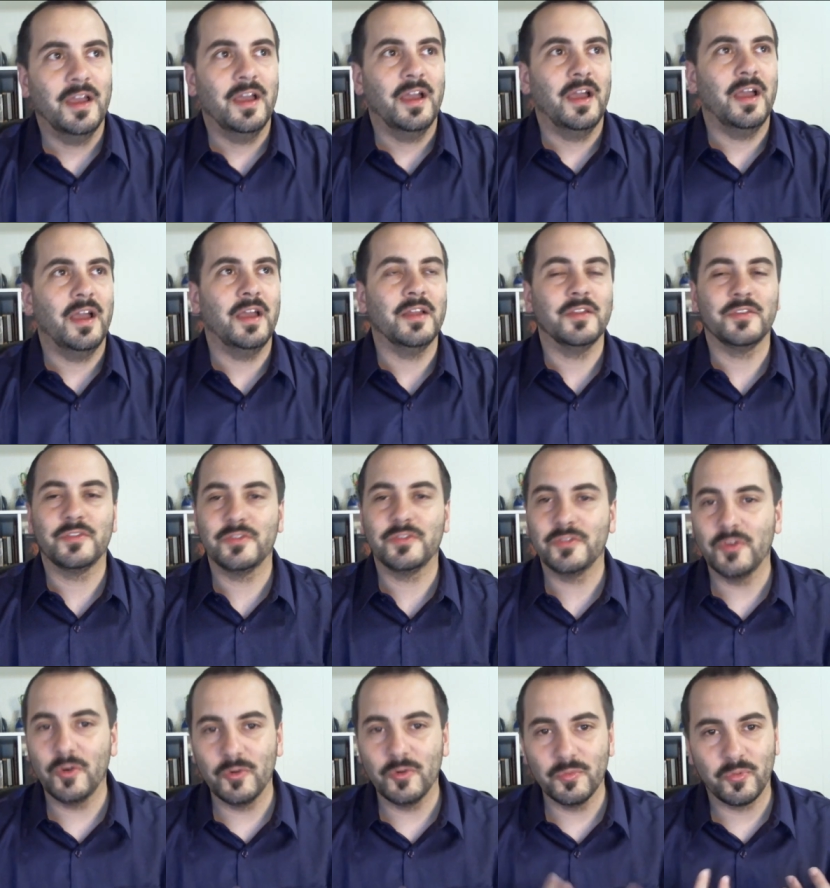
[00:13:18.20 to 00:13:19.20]
And it's
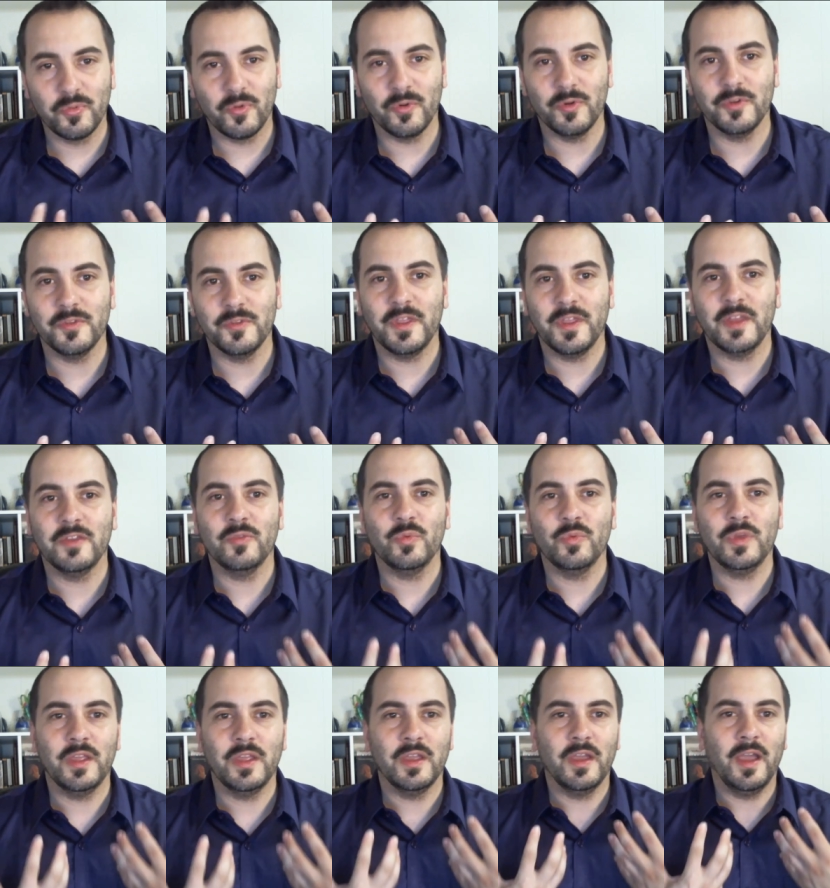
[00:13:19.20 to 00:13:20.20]
so important that
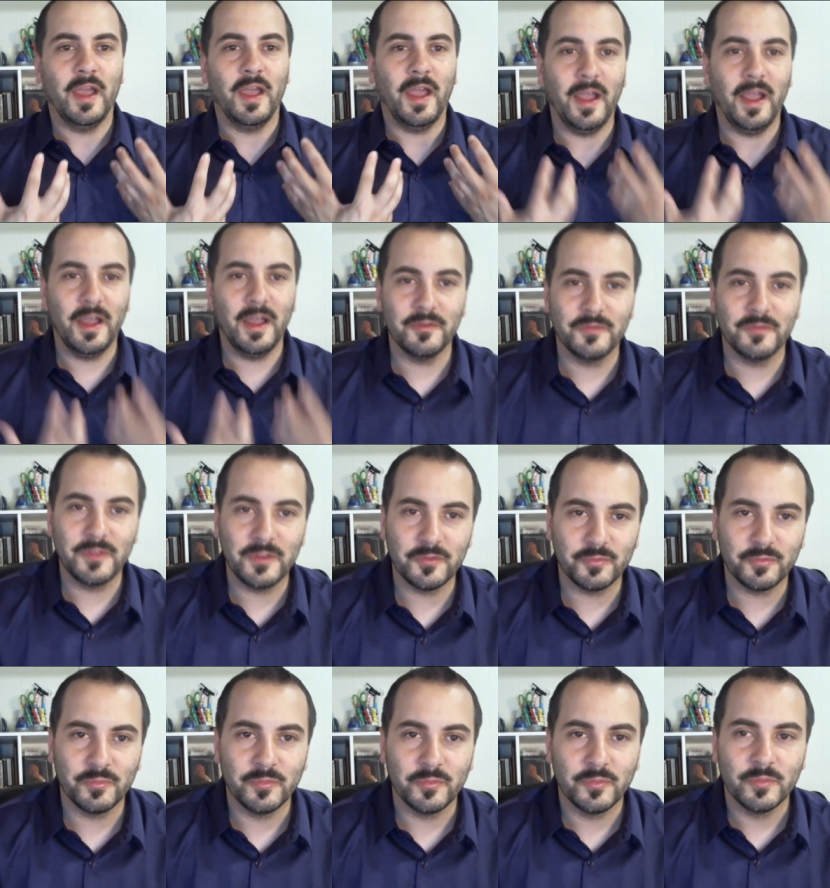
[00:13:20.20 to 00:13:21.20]
we have these
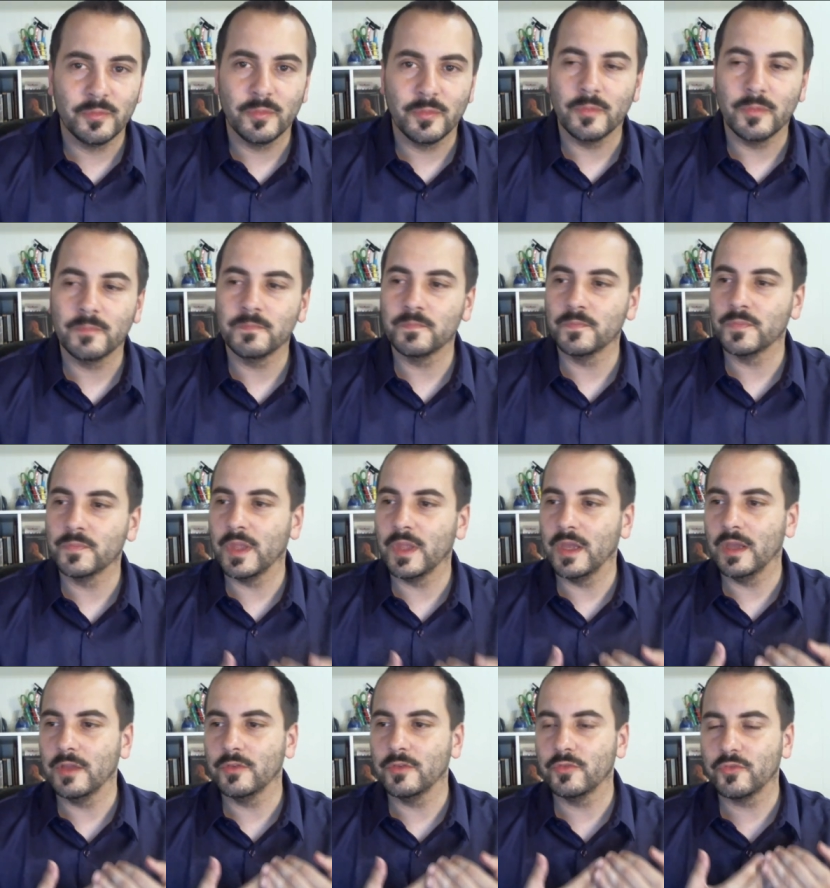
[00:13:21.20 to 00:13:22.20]

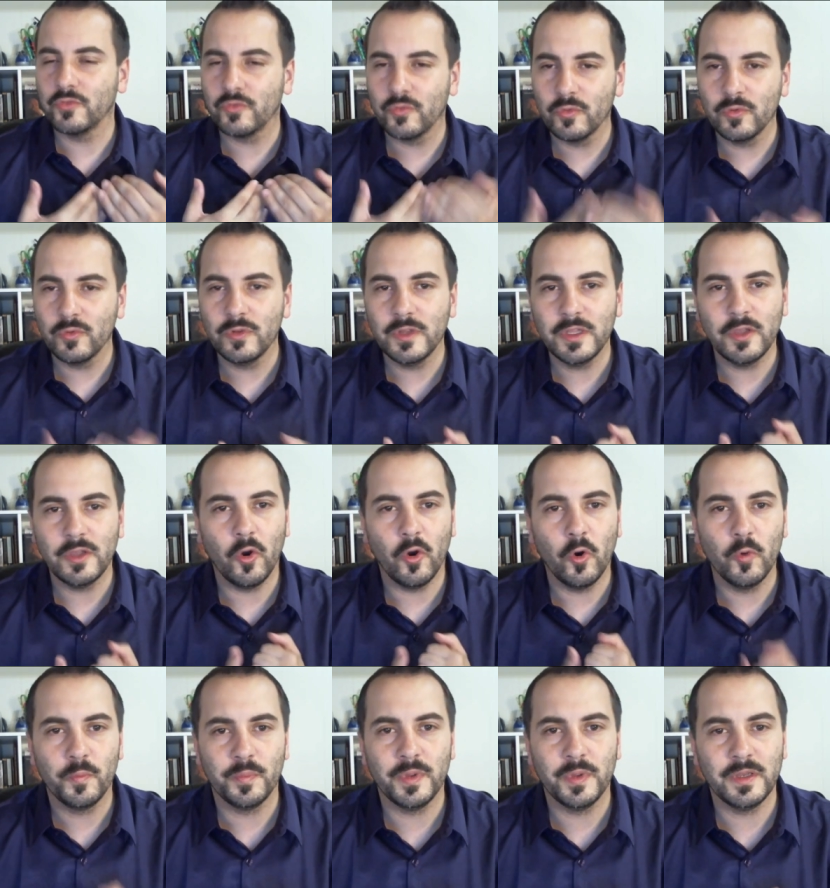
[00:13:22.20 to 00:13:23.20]
truly
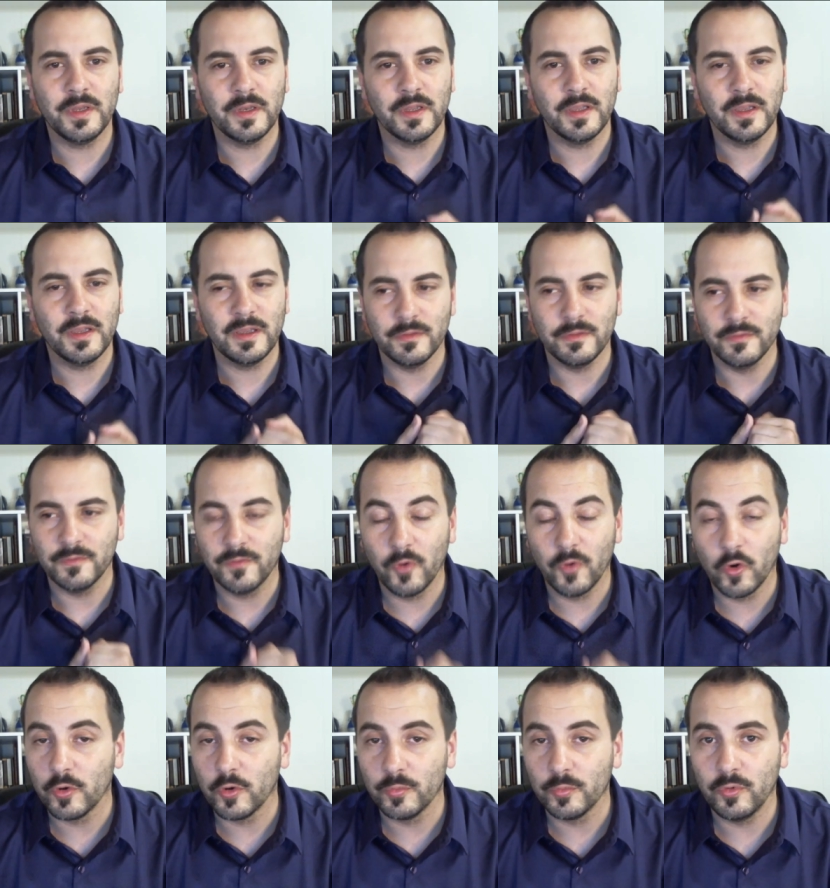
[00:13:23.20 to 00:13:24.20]
open and
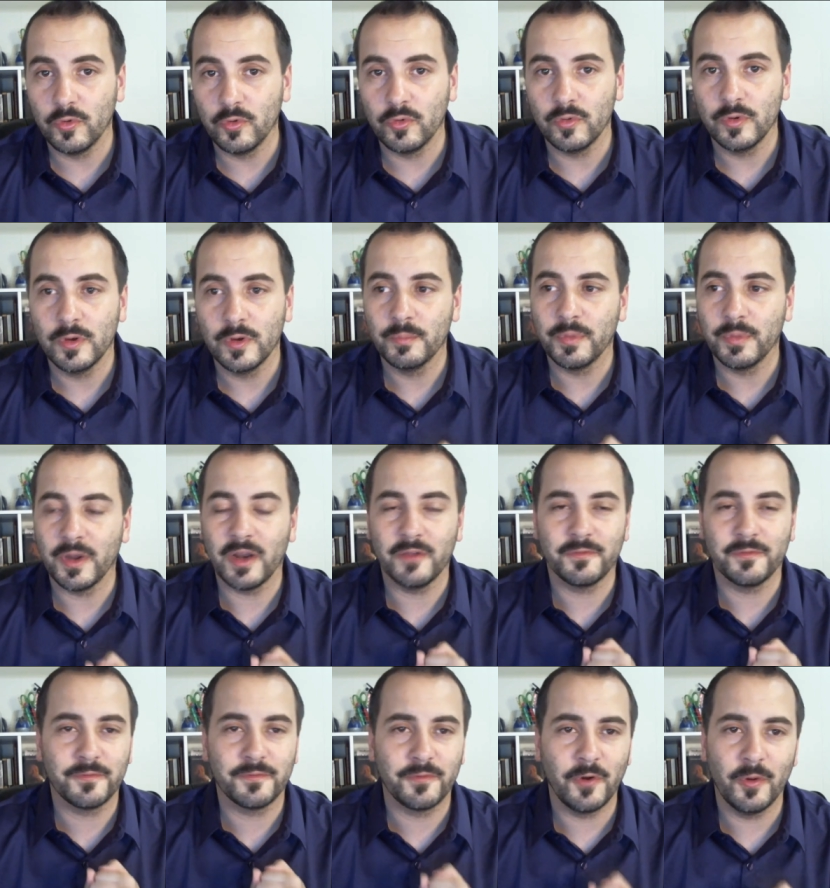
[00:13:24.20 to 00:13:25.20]
vulnerable but
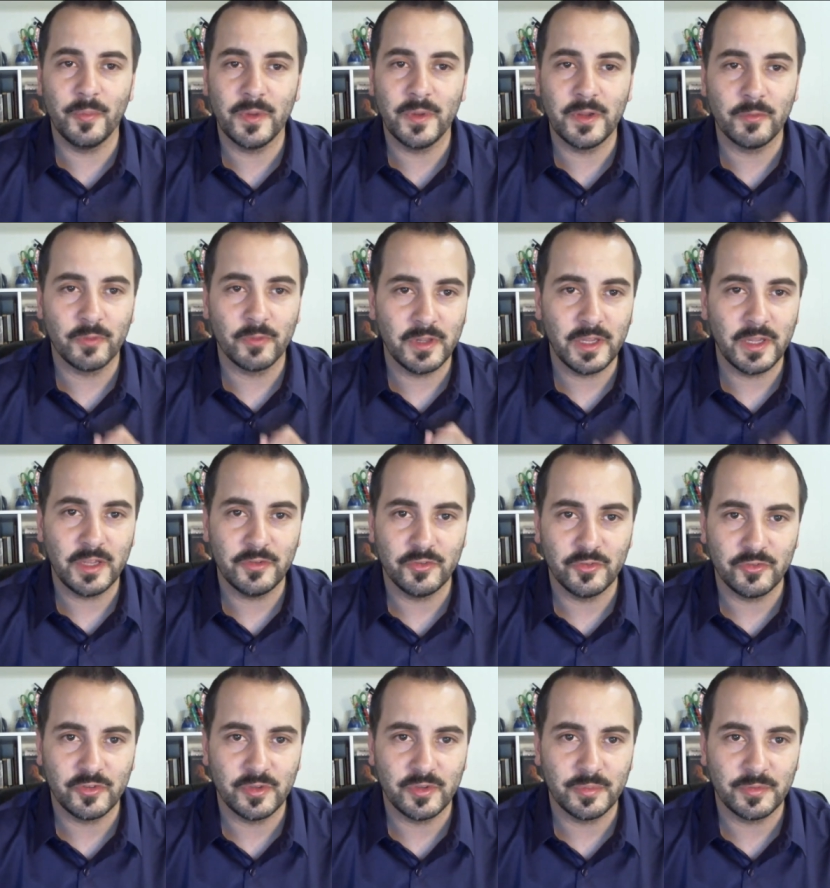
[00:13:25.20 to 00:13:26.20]
affirming
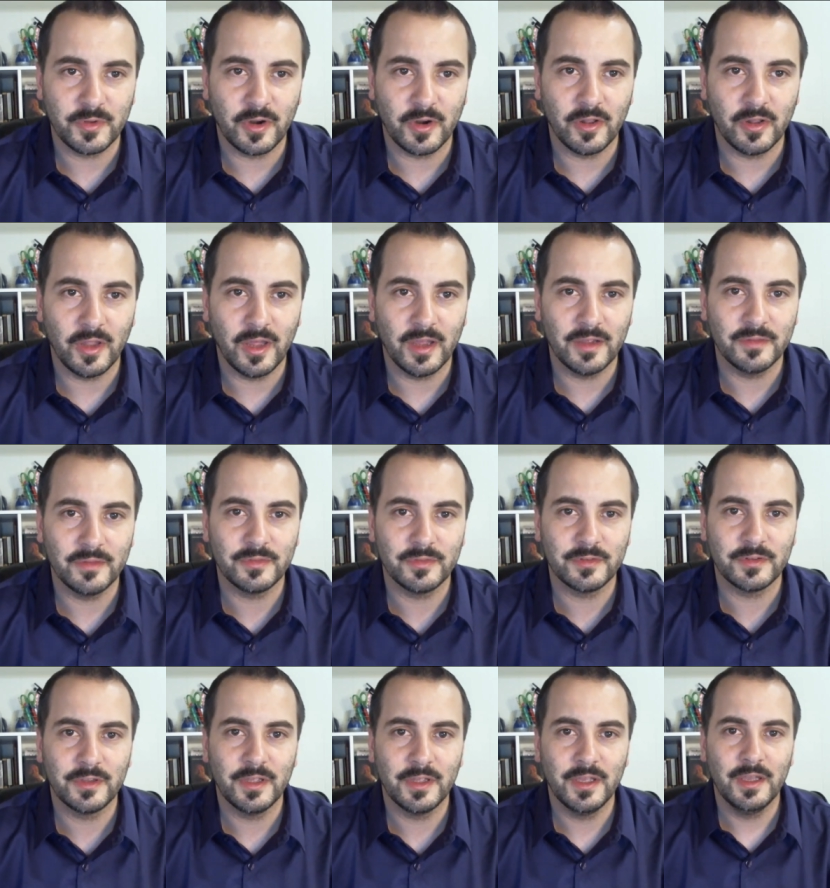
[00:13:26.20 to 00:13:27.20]
relationships in our
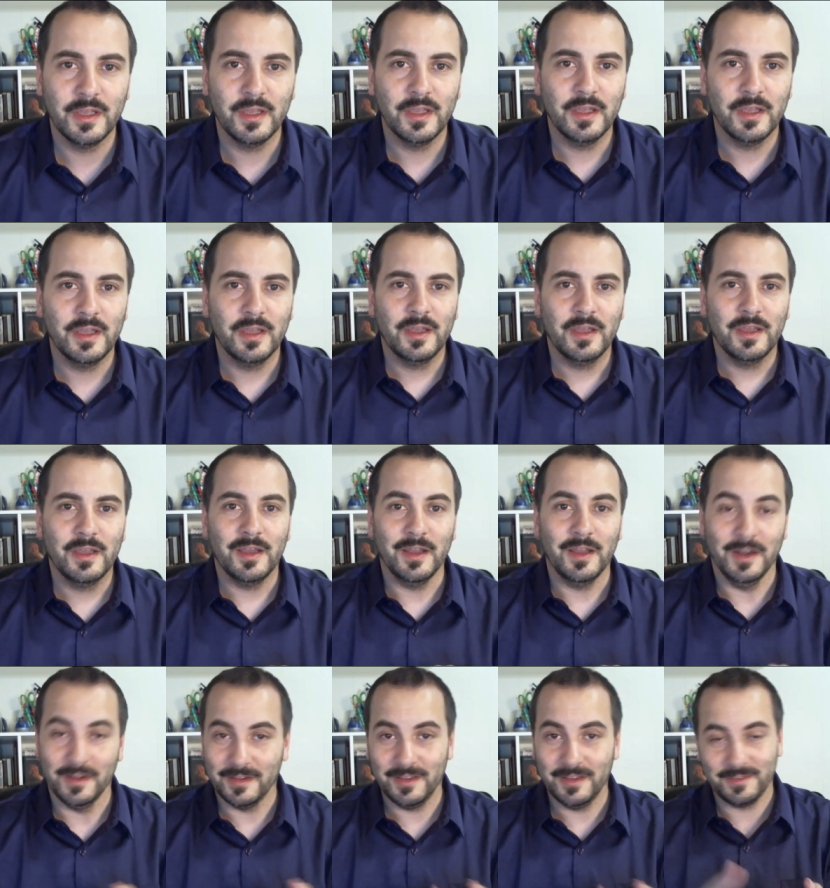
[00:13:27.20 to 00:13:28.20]
lives.
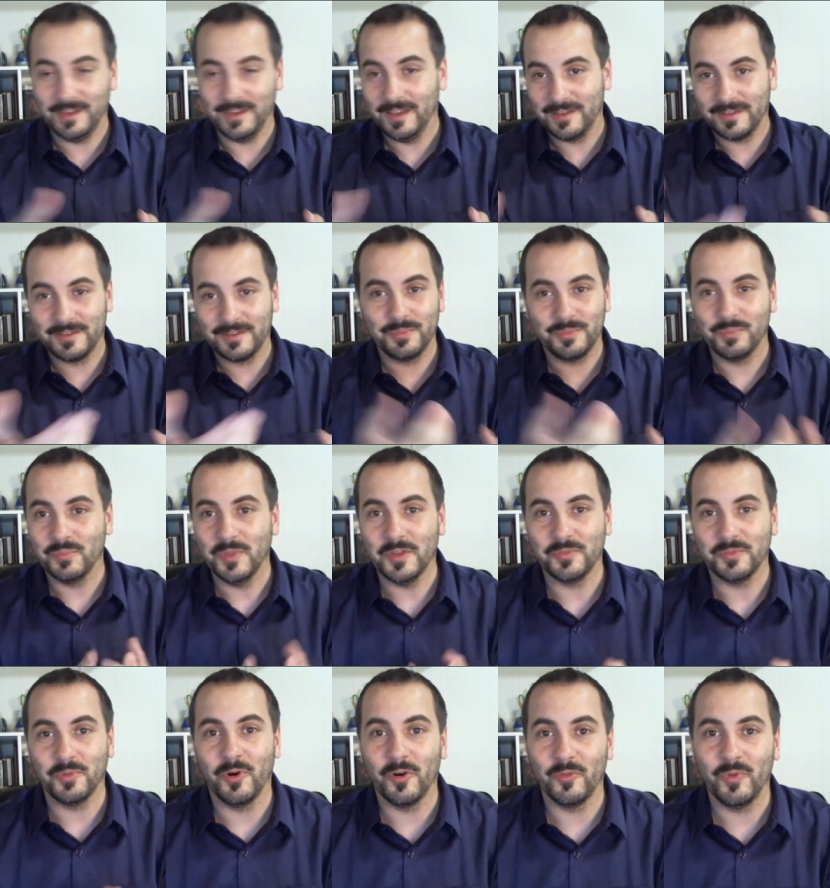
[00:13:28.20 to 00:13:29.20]
And I guess that's that's
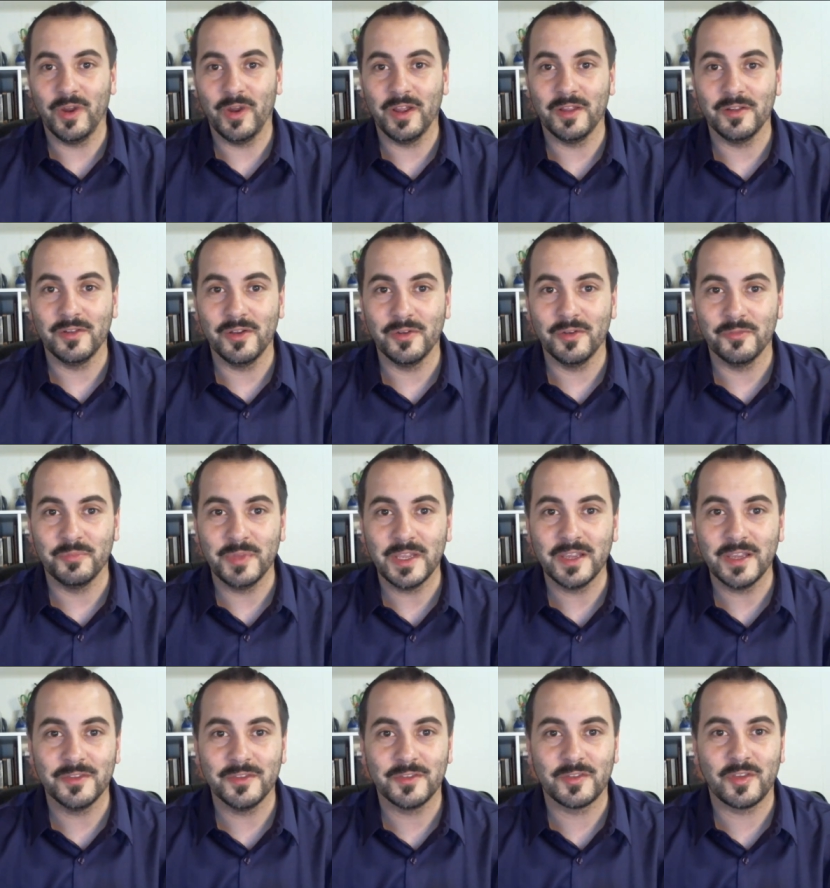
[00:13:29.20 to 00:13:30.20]
part of why I love being
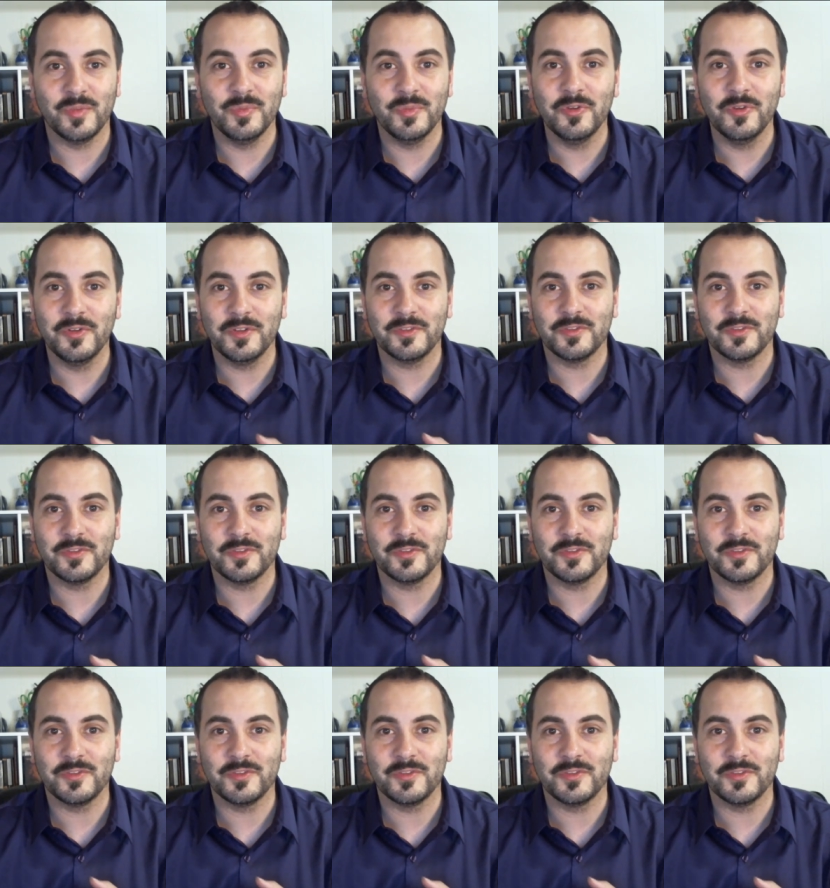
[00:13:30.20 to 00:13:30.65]
in this community so